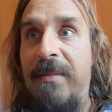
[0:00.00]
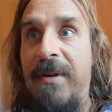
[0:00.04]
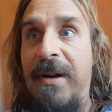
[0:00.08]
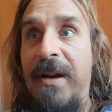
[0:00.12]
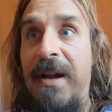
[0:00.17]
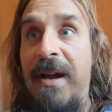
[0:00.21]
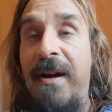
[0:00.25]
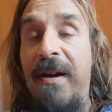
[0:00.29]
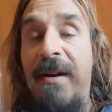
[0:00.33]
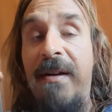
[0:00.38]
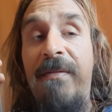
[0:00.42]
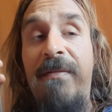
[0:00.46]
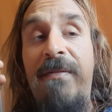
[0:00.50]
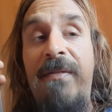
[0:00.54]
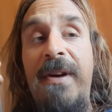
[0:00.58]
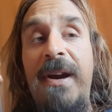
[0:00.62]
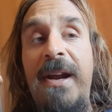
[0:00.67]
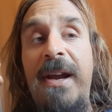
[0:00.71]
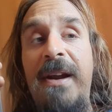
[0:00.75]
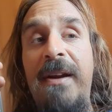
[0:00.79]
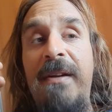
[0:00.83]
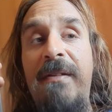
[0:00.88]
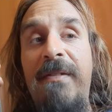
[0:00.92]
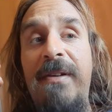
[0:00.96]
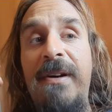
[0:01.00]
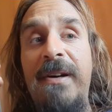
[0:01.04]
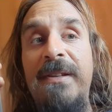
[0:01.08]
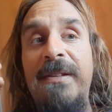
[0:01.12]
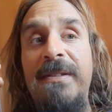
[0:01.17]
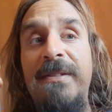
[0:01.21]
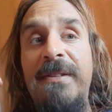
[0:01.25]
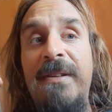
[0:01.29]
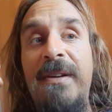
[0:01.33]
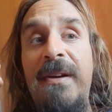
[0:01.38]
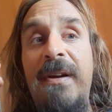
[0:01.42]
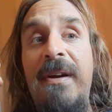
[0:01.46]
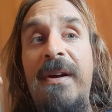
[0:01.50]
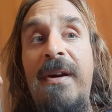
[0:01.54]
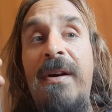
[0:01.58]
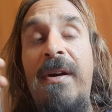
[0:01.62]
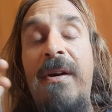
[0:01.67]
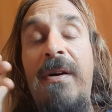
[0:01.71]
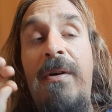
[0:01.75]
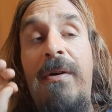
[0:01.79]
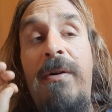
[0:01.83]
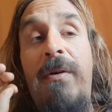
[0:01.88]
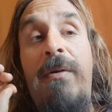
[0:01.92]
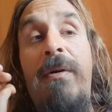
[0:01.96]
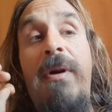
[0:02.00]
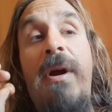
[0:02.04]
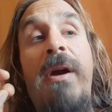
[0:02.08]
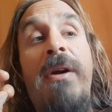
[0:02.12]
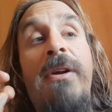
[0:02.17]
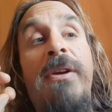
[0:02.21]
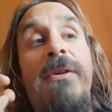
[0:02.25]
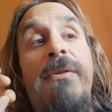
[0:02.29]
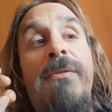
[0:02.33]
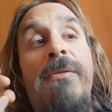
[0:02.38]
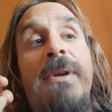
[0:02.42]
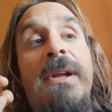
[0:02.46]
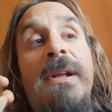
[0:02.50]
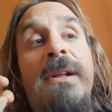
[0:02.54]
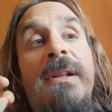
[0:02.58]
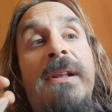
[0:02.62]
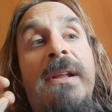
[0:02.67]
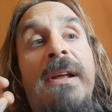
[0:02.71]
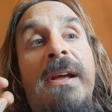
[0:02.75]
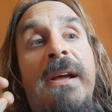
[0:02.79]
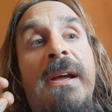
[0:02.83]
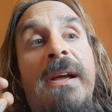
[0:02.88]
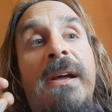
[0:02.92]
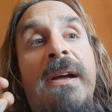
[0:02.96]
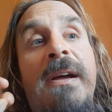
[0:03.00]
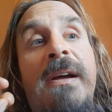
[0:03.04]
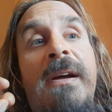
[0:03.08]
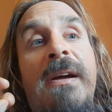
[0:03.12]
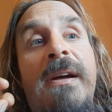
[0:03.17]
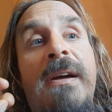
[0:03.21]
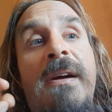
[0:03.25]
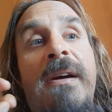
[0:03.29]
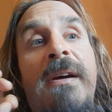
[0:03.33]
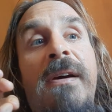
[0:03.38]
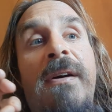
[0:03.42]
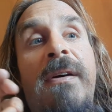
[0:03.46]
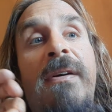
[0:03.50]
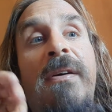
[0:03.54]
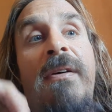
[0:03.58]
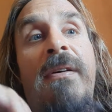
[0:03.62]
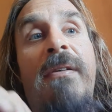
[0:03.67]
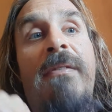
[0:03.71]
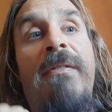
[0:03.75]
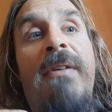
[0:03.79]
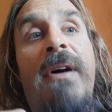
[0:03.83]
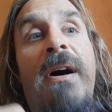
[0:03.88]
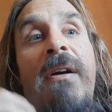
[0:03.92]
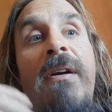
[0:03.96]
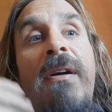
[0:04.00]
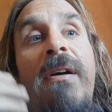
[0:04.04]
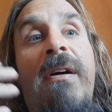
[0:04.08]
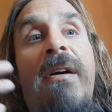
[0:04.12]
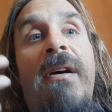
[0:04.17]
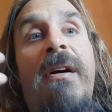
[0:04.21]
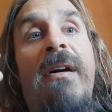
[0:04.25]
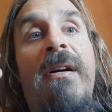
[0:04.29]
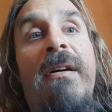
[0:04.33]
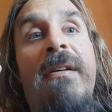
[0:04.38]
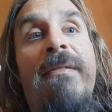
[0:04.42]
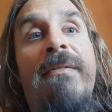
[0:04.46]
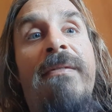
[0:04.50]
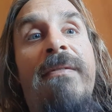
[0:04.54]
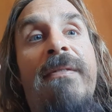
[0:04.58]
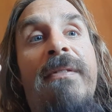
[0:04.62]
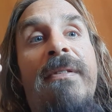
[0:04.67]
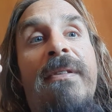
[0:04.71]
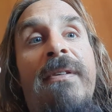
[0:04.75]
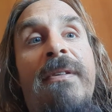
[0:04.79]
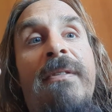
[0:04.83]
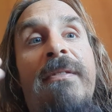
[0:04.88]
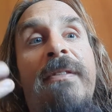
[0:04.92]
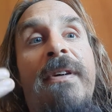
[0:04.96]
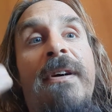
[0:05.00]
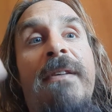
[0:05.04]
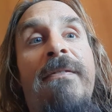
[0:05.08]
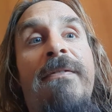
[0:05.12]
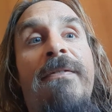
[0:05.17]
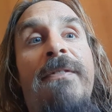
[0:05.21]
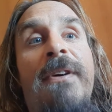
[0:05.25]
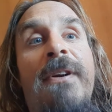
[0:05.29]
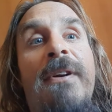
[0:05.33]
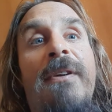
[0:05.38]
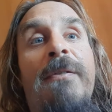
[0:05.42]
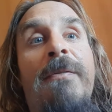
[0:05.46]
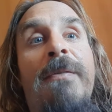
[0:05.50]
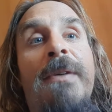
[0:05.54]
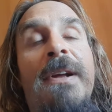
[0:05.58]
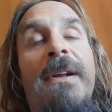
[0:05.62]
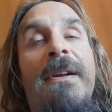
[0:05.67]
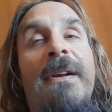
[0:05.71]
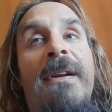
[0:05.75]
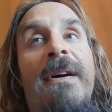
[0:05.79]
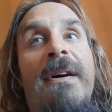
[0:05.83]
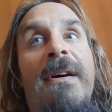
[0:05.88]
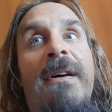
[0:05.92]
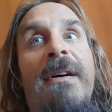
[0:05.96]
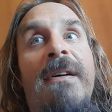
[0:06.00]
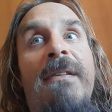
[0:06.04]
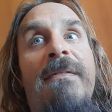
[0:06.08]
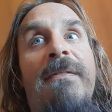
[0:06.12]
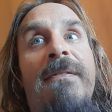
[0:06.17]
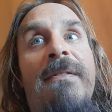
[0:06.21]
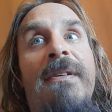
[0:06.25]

They are afraid of us, or our unity, of our love, our following love